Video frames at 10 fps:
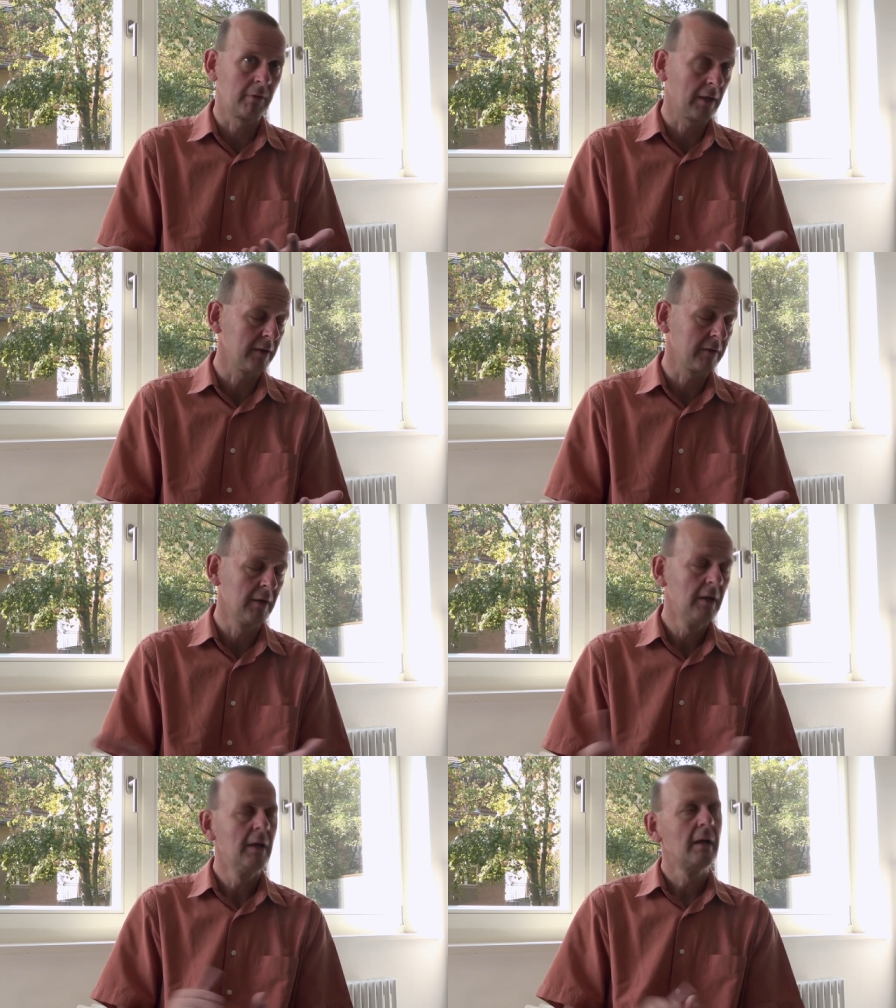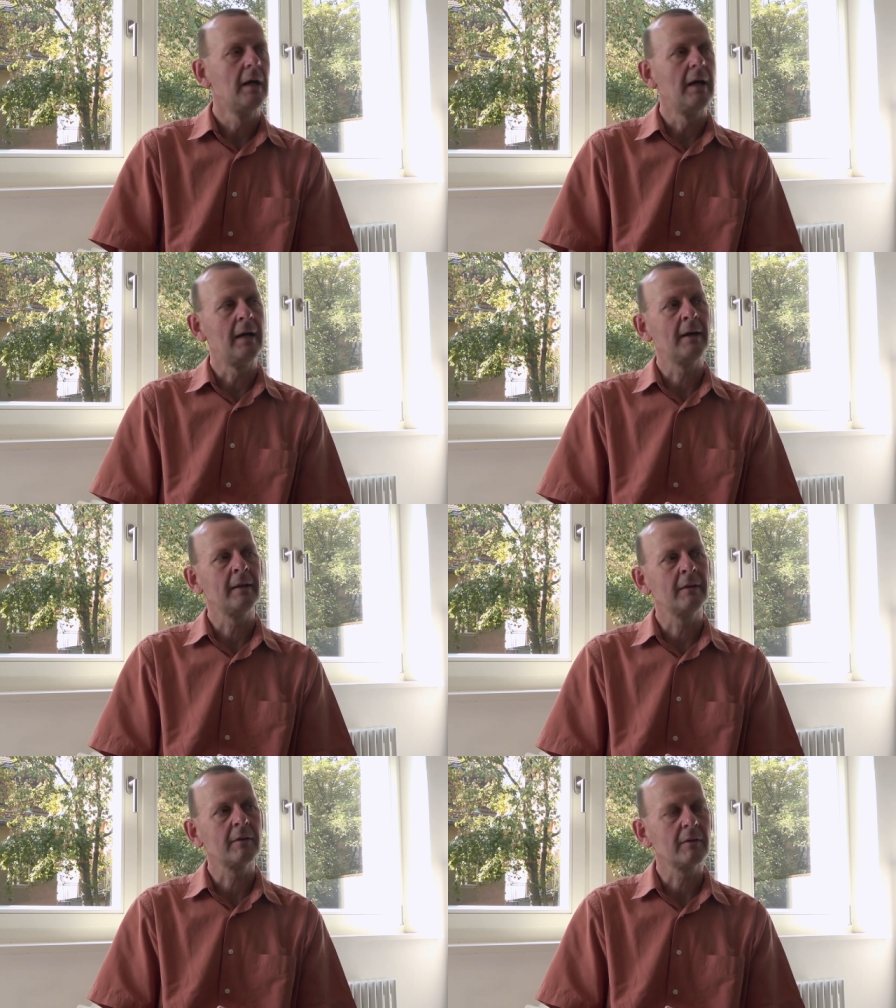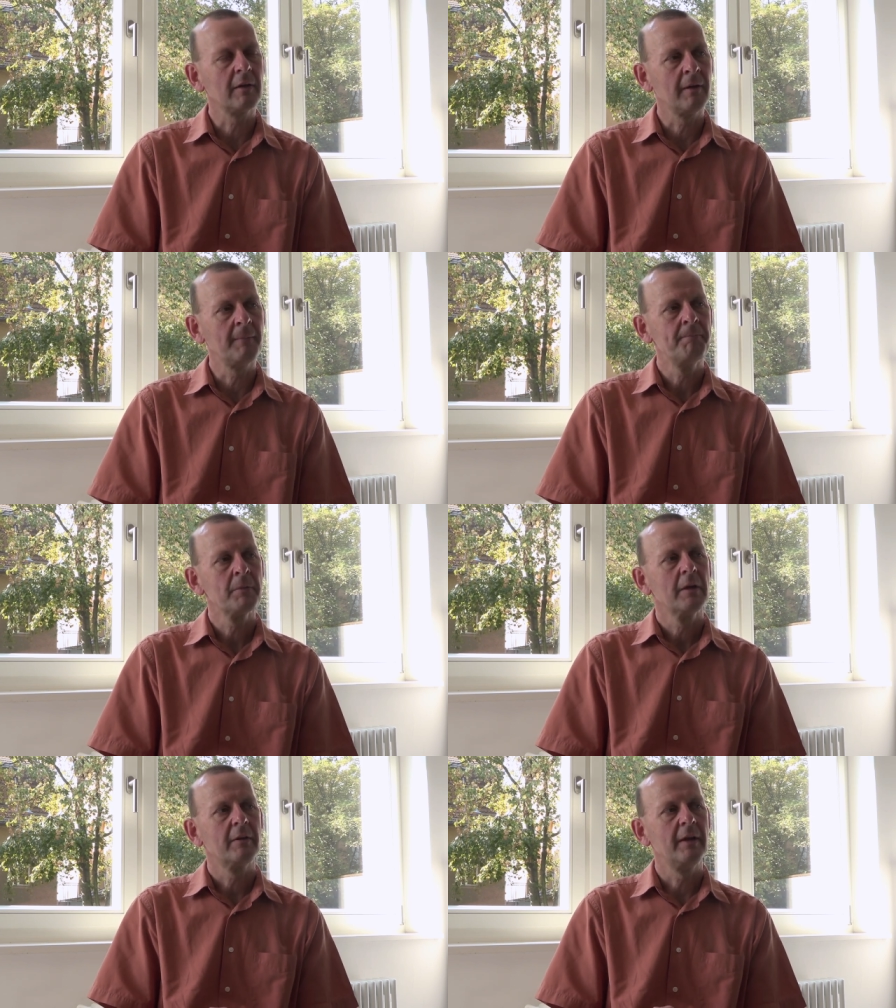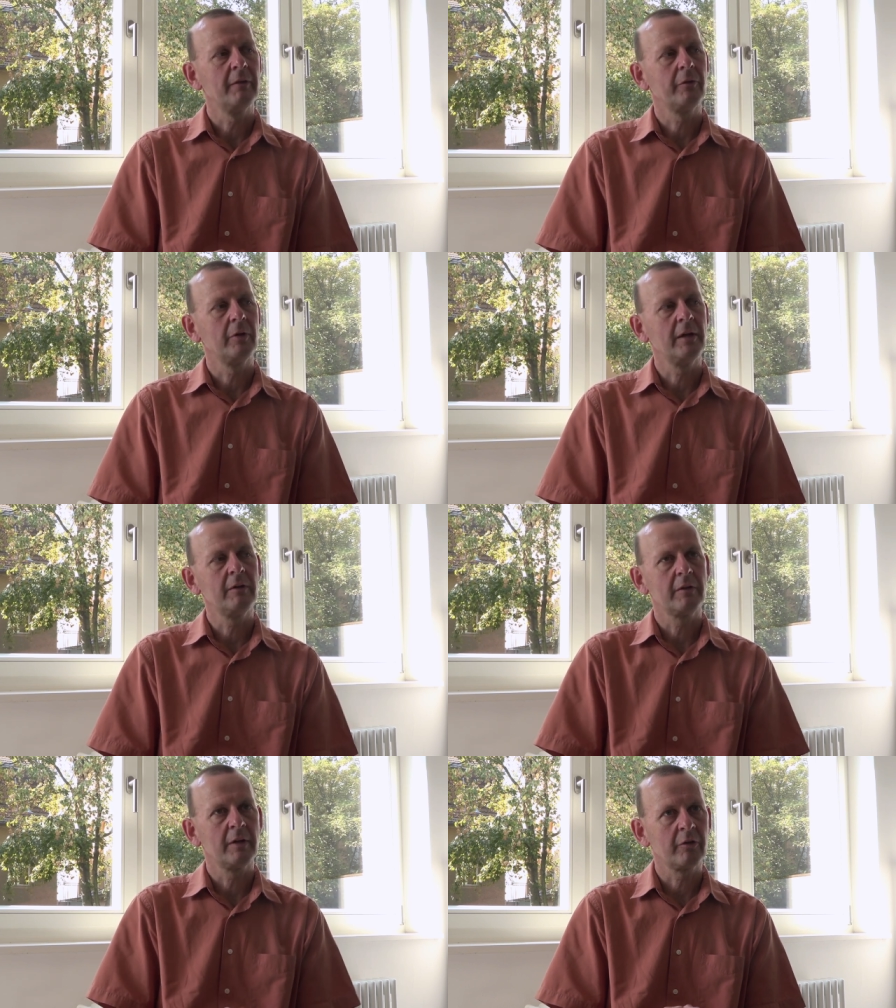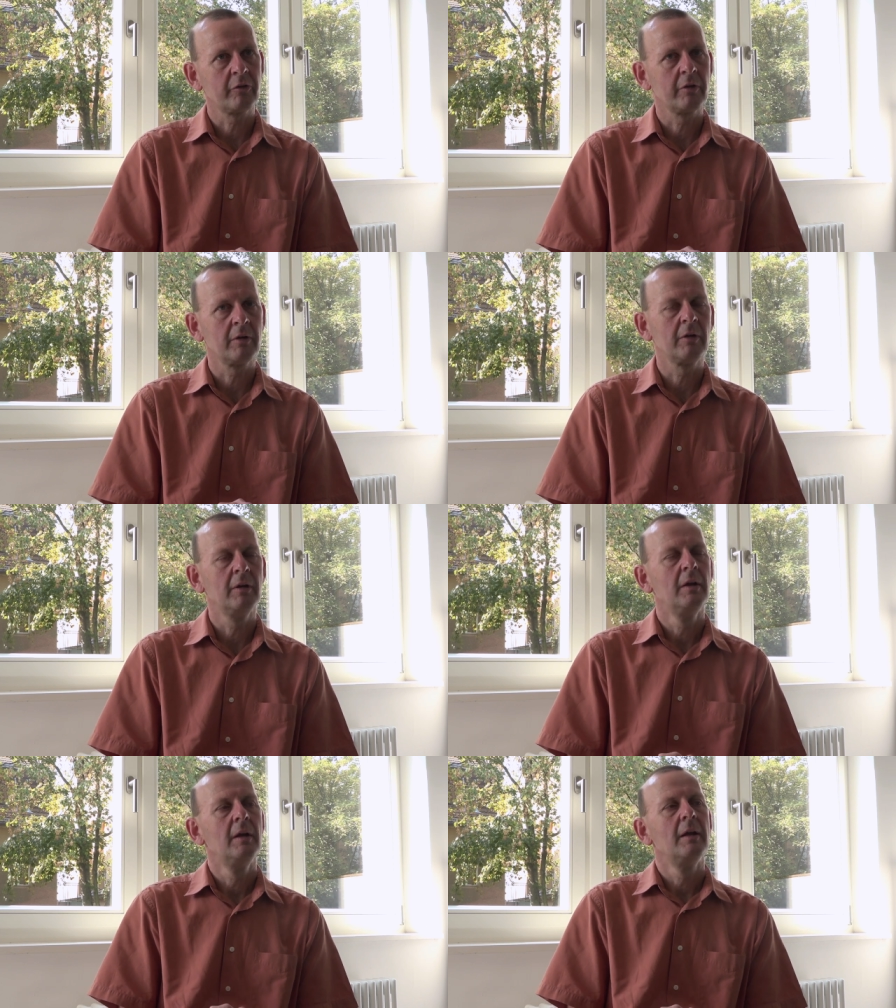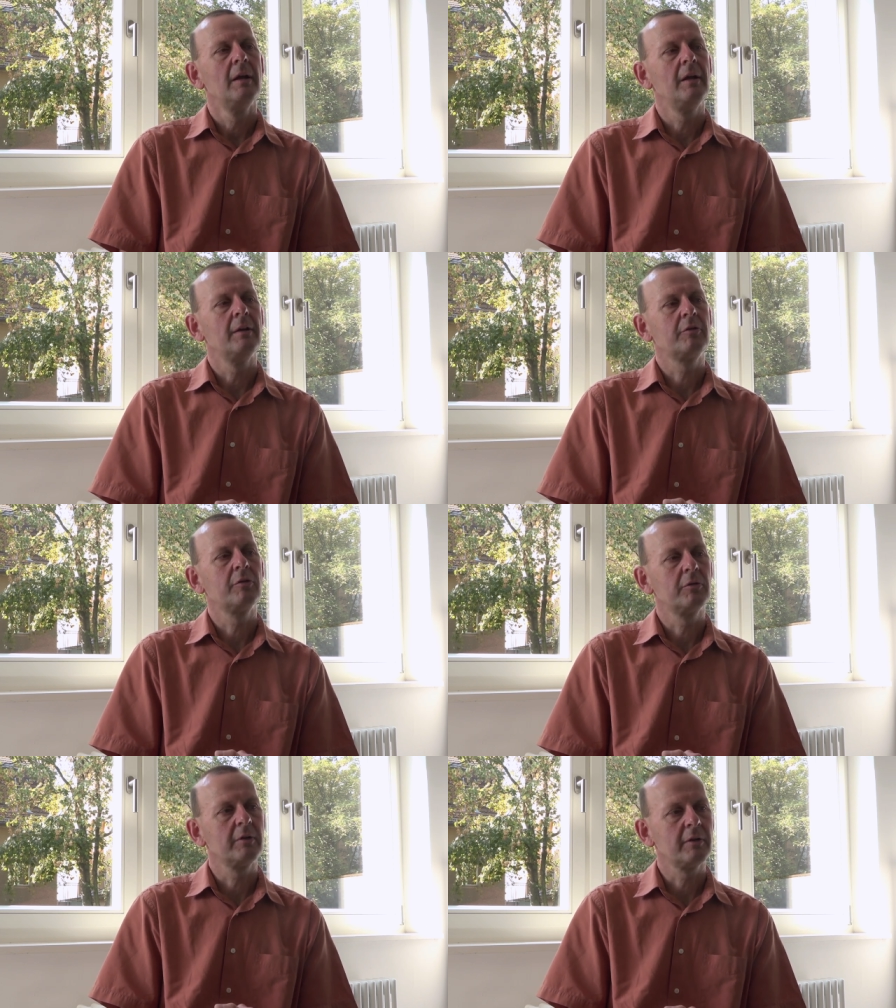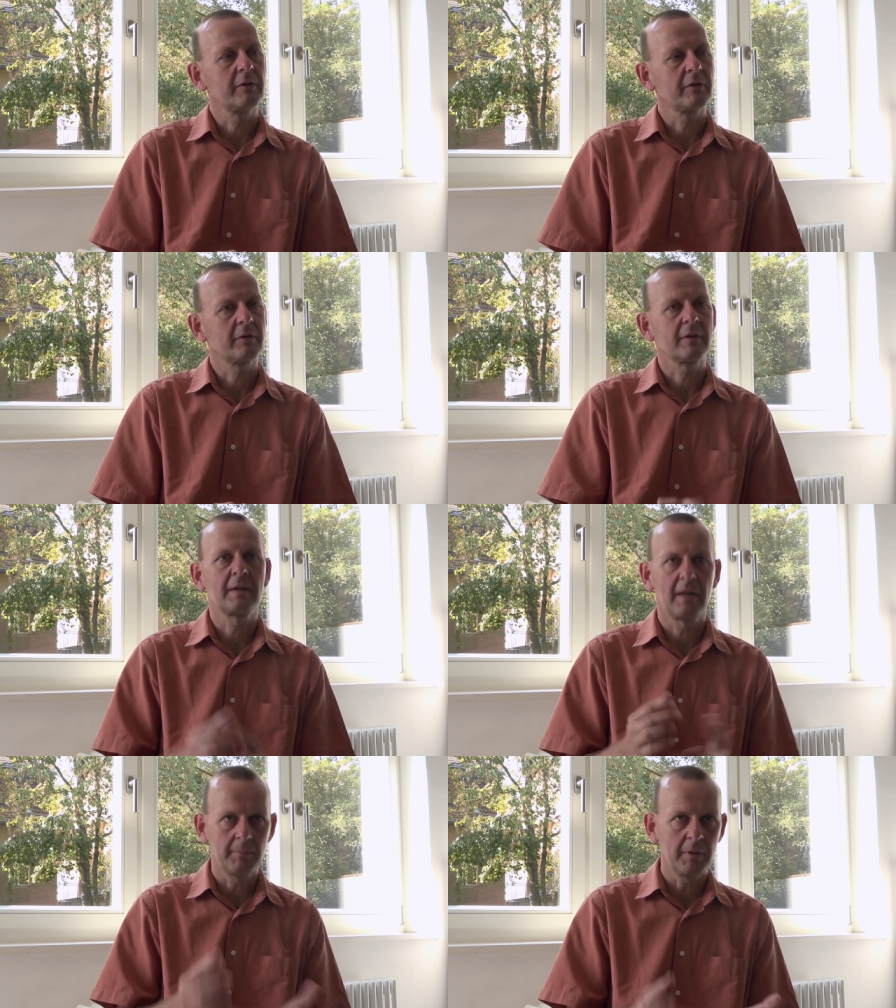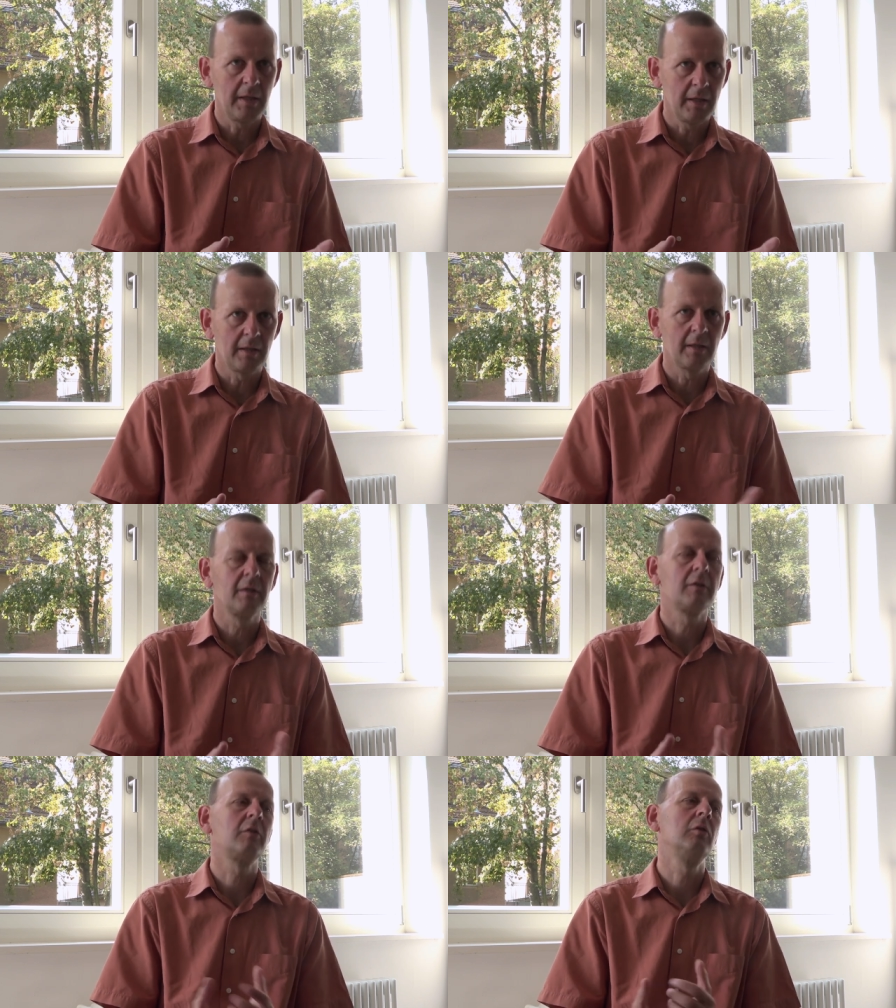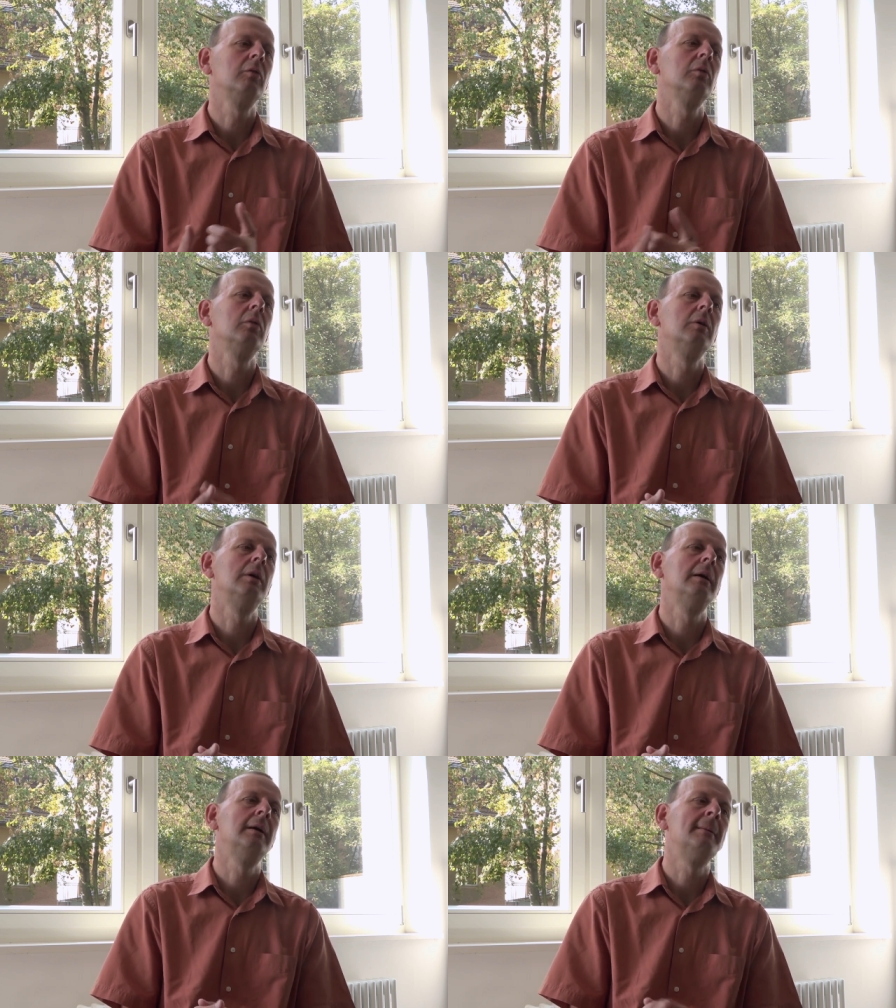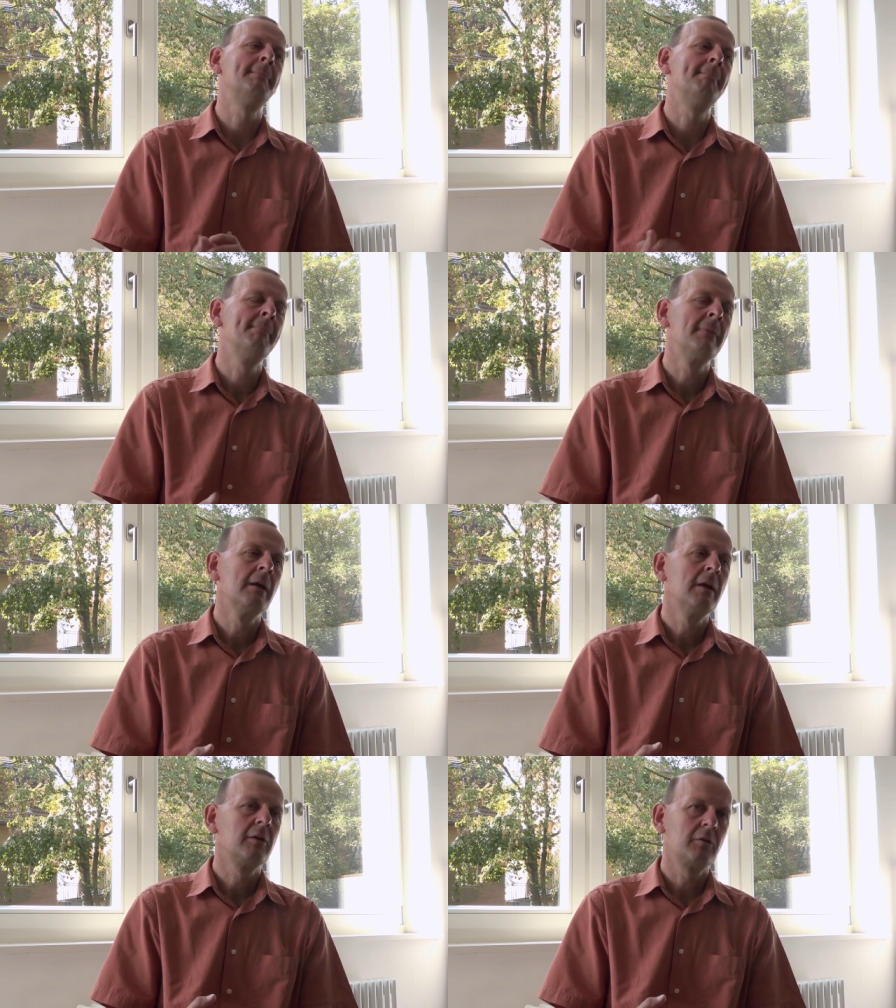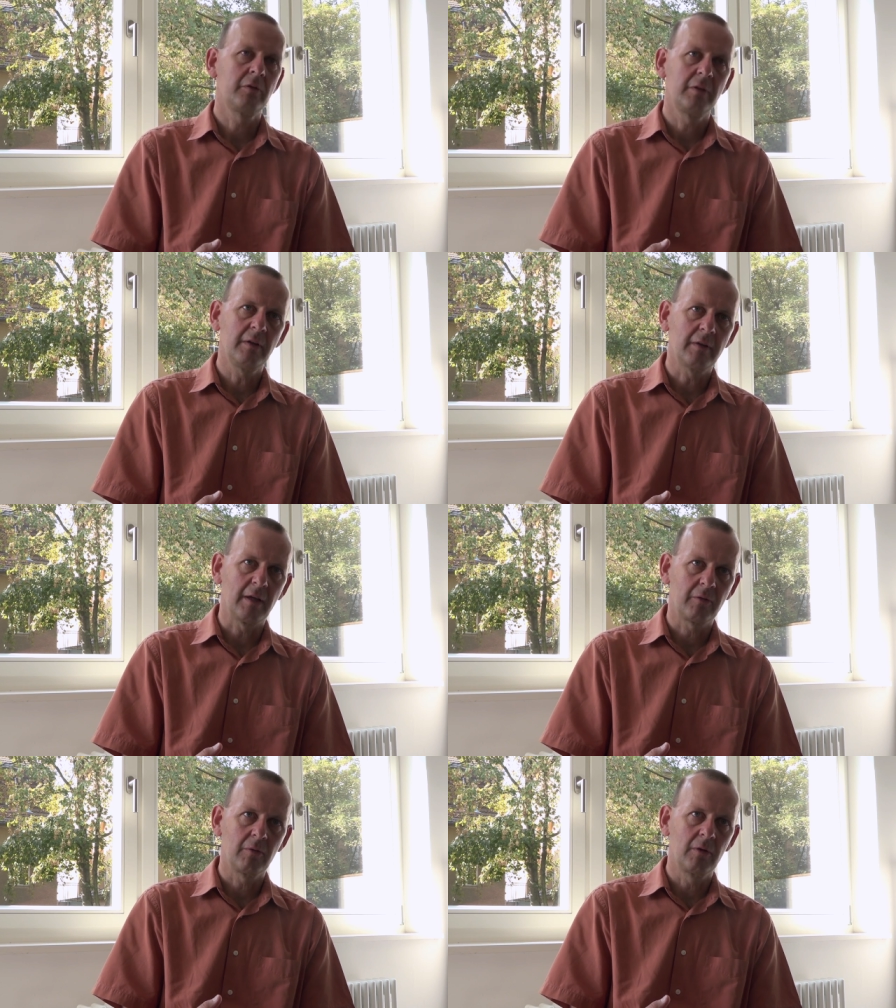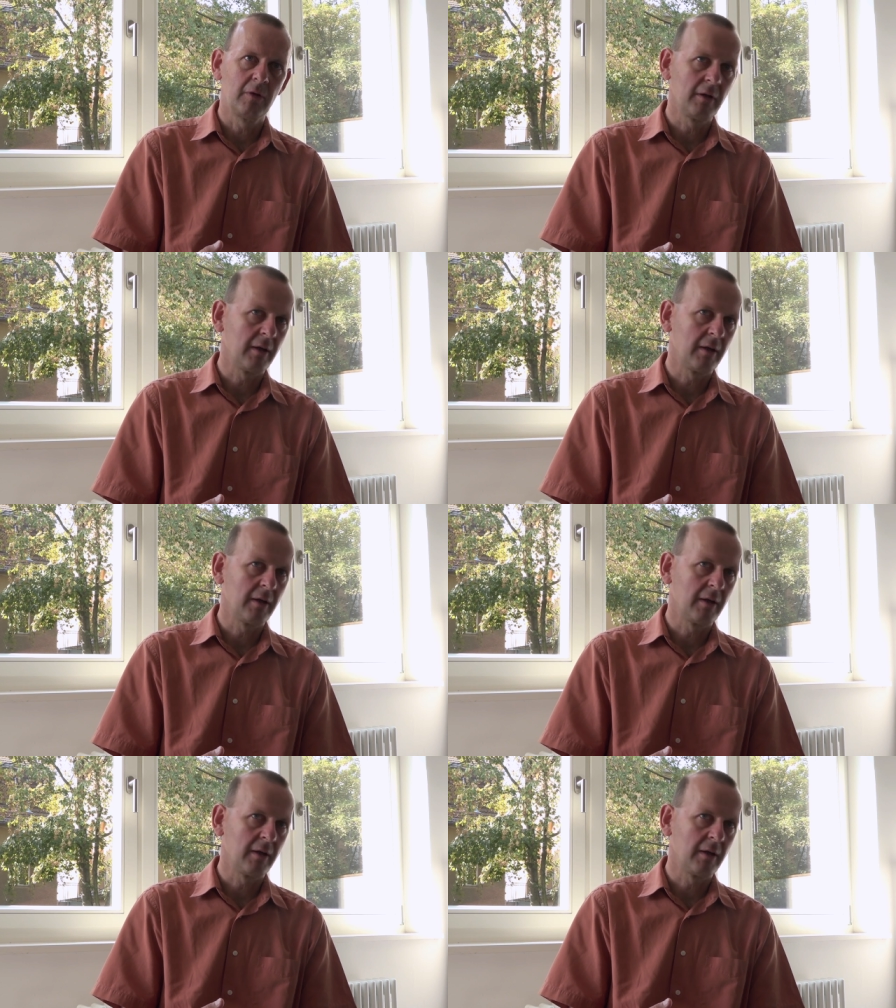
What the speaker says: right. And therefore, international tourists come here to see that, to learn.